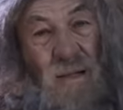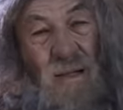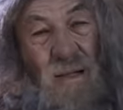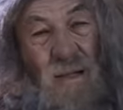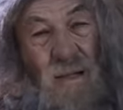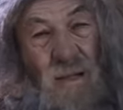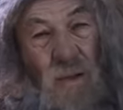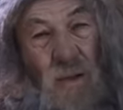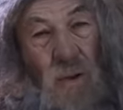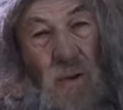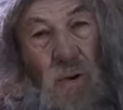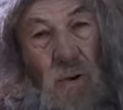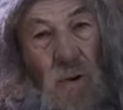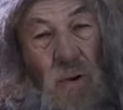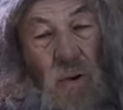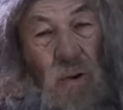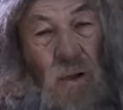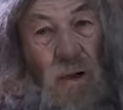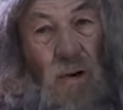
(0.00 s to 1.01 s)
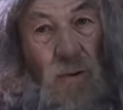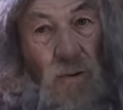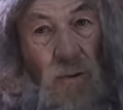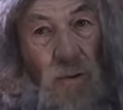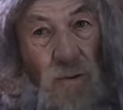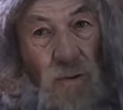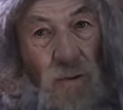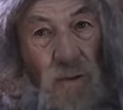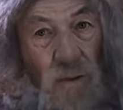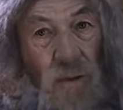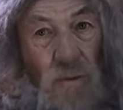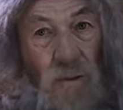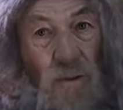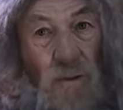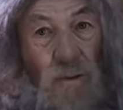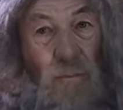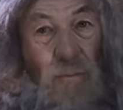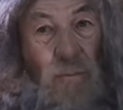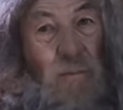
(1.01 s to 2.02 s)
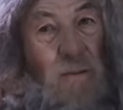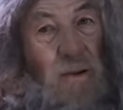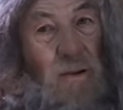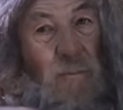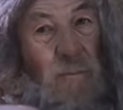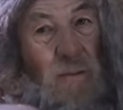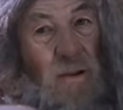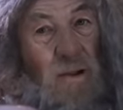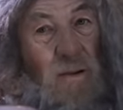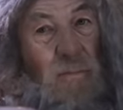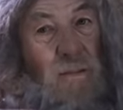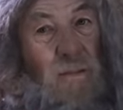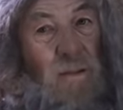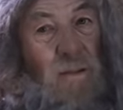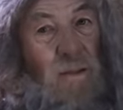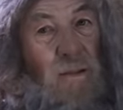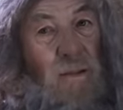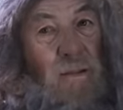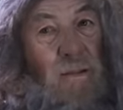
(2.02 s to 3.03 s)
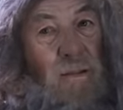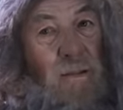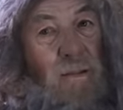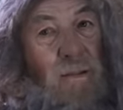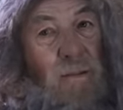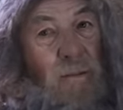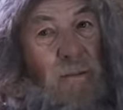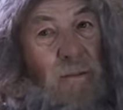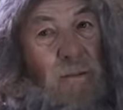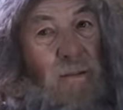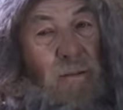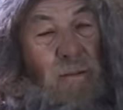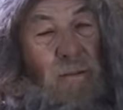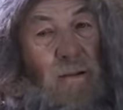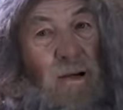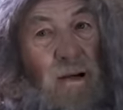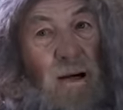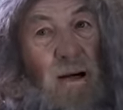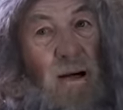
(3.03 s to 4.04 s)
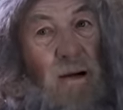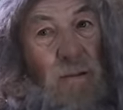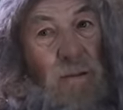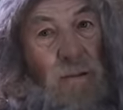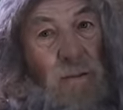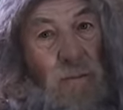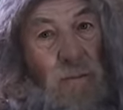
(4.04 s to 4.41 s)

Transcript: I know you don't want to hear it, but I'm seeing a lot of red flags.